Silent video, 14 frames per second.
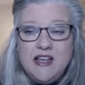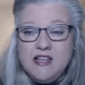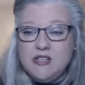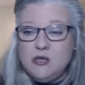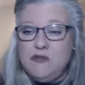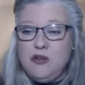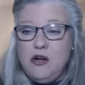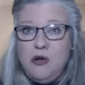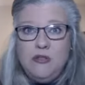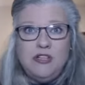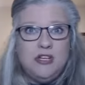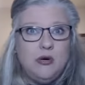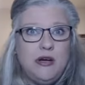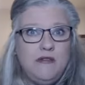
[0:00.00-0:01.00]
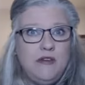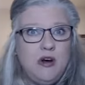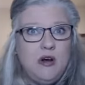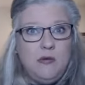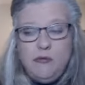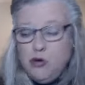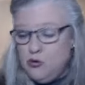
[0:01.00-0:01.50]
So if you know the degree of your
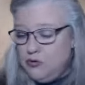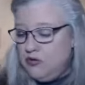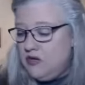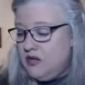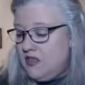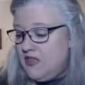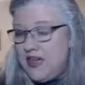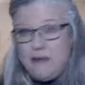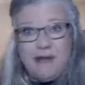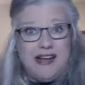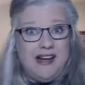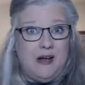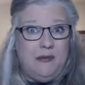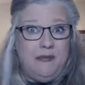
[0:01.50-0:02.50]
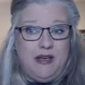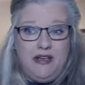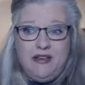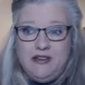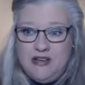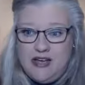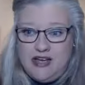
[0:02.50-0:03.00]
own moon, that might help me
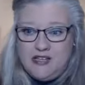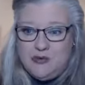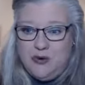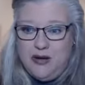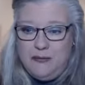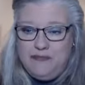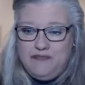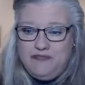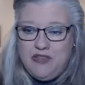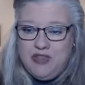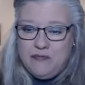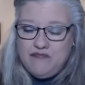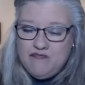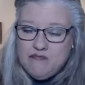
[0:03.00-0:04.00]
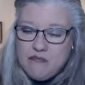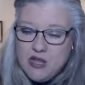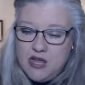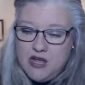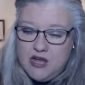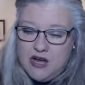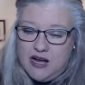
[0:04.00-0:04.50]
as well.
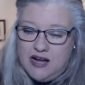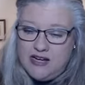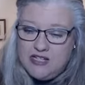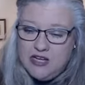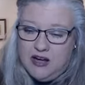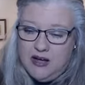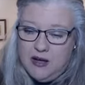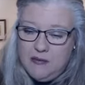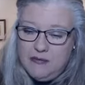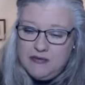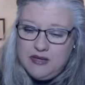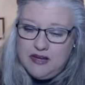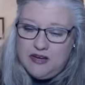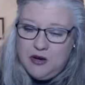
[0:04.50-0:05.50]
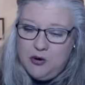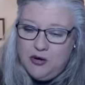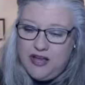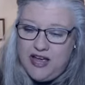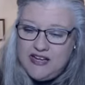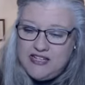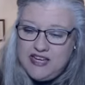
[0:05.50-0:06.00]
Uh, Tom,
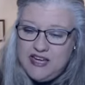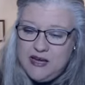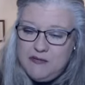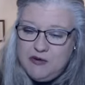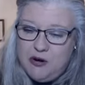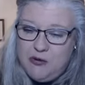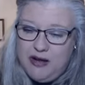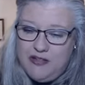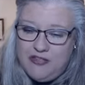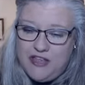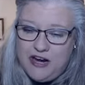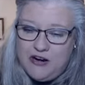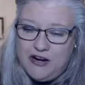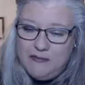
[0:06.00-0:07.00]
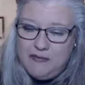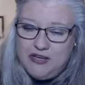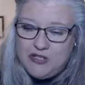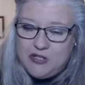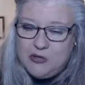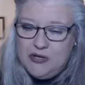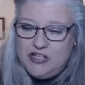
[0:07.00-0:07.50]
okay, team, go out there and be
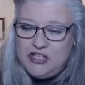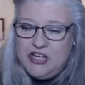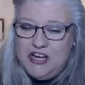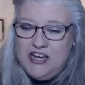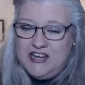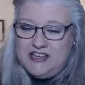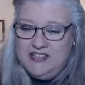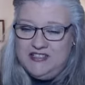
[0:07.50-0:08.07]
scritchy.